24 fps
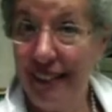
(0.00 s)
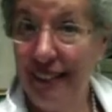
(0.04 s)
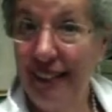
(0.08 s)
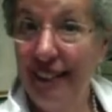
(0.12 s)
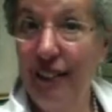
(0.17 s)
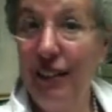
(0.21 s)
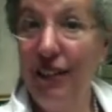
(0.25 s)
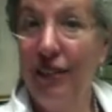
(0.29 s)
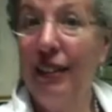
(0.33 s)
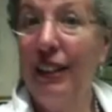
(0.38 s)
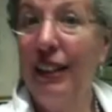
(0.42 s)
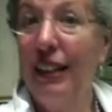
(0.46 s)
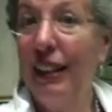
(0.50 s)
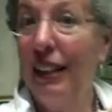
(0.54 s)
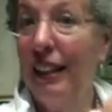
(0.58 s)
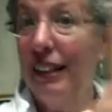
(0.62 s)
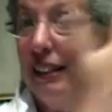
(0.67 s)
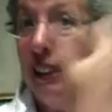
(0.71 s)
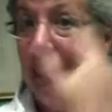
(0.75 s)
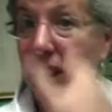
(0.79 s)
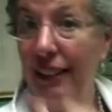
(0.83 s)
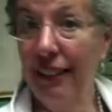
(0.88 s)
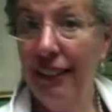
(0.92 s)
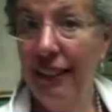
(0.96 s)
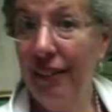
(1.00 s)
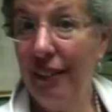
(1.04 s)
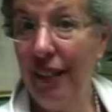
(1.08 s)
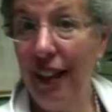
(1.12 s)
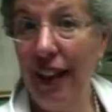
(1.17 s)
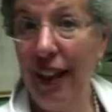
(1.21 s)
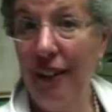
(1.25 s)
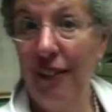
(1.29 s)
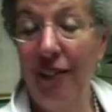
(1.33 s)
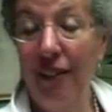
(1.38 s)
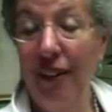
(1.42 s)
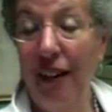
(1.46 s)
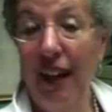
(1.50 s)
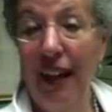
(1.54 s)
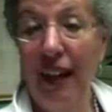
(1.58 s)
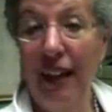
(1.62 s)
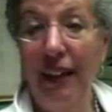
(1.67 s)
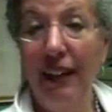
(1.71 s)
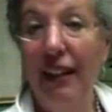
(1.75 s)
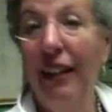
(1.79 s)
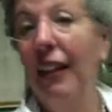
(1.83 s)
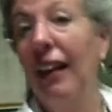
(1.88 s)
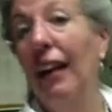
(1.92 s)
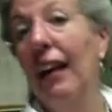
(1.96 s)
You can continue that
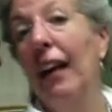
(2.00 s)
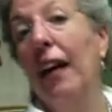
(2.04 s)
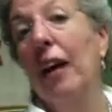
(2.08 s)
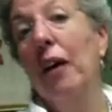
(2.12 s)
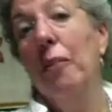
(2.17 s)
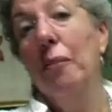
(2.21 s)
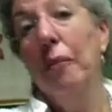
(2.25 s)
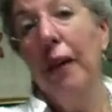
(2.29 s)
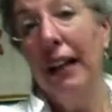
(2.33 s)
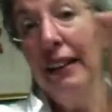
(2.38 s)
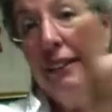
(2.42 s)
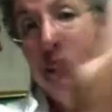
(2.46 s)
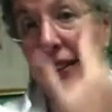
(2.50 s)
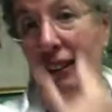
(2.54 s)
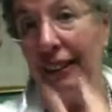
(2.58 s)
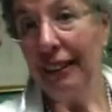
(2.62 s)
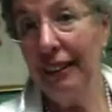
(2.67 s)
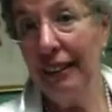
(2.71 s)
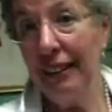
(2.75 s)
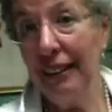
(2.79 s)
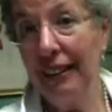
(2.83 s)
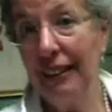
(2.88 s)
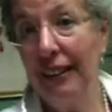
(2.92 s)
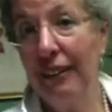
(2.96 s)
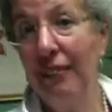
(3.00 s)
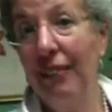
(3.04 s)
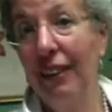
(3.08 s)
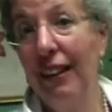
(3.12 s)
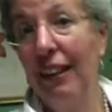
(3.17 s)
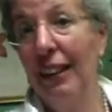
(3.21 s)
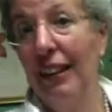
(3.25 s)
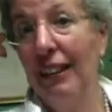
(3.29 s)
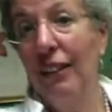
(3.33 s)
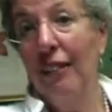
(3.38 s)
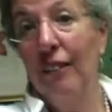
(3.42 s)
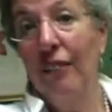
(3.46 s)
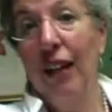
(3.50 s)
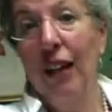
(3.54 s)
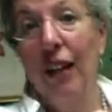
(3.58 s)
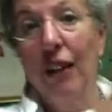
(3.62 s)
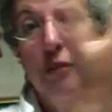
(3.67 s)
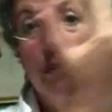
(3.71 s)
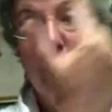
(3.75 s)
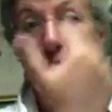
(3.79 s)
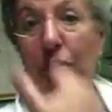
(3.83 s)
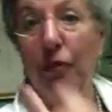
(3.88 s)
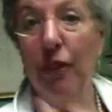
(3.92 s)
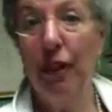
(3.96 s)
way, basically living in the
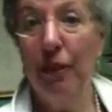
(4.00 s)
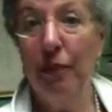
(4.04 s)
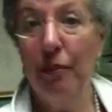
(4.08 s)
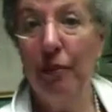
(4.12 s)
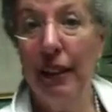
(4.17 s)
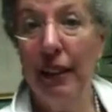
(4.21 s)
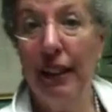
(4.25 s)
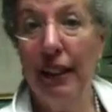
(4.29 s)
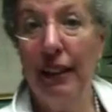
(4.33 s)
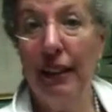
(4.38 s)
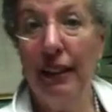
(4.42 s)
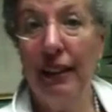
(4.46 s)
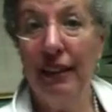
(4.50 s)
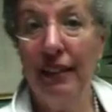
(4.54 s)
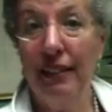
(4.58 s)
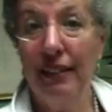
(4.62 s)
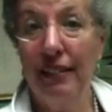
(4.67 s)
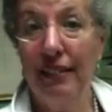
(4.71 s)
realm of well-being.